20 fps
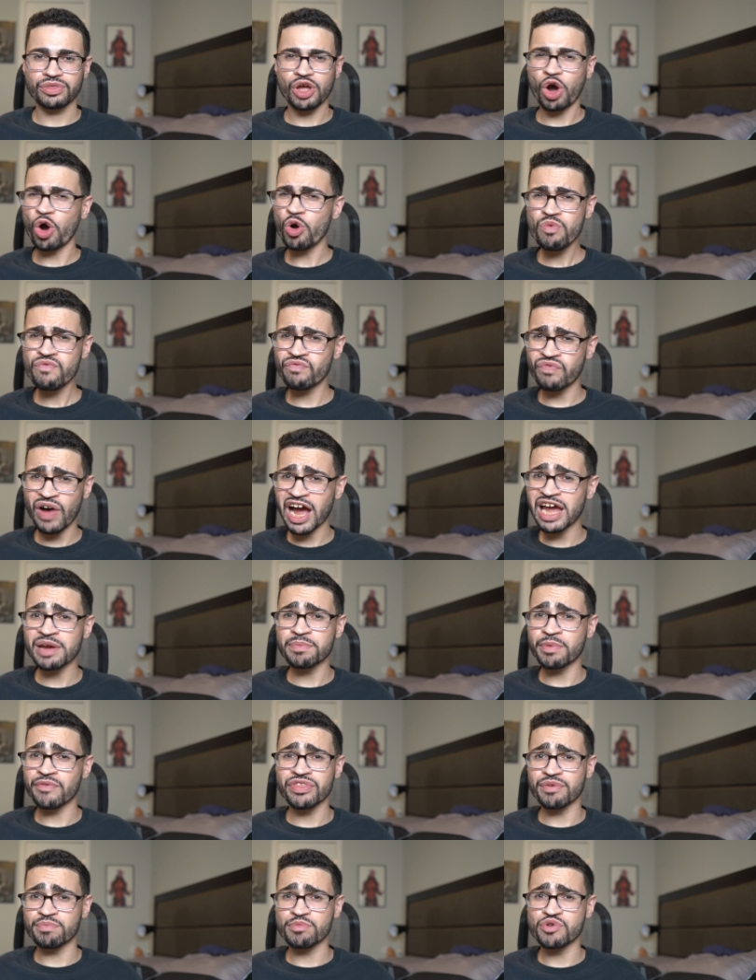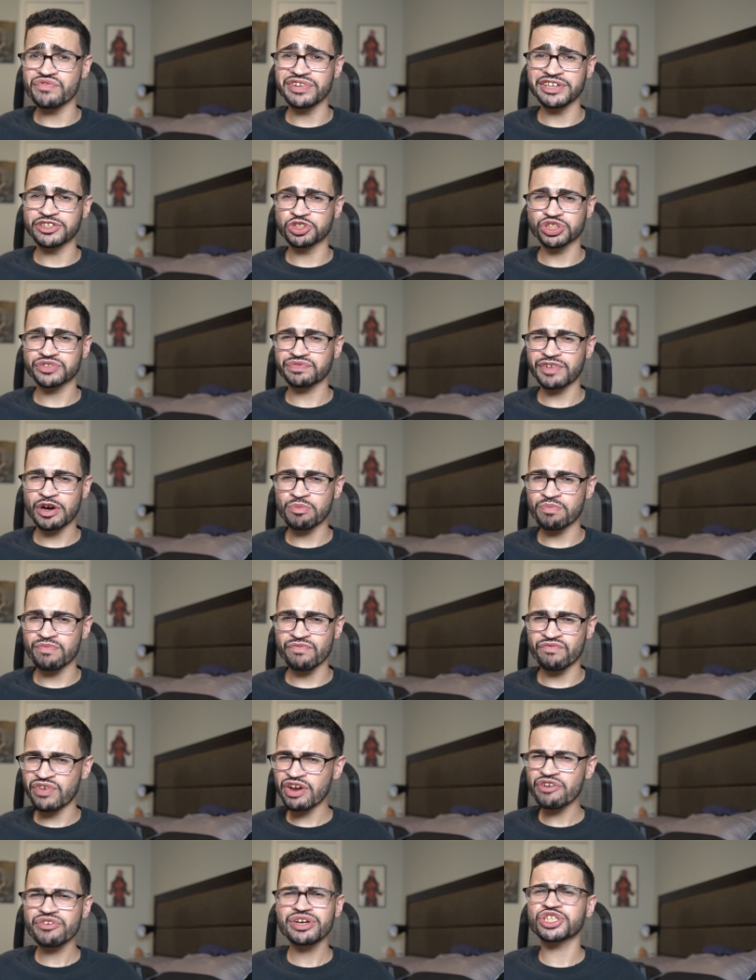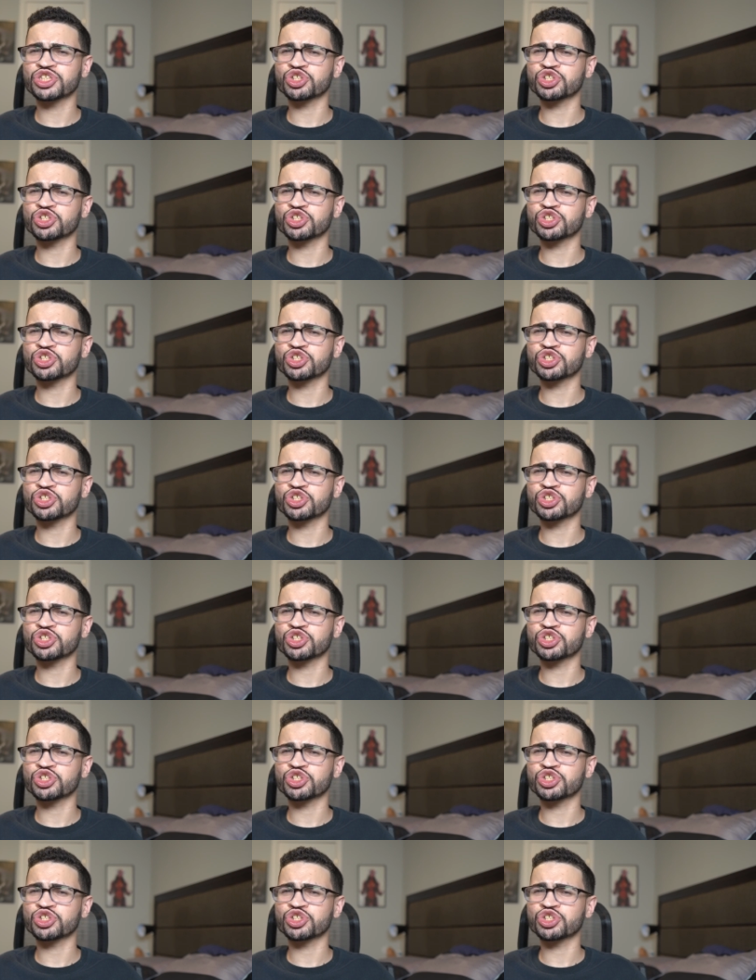The whole vibe of the movie just felt very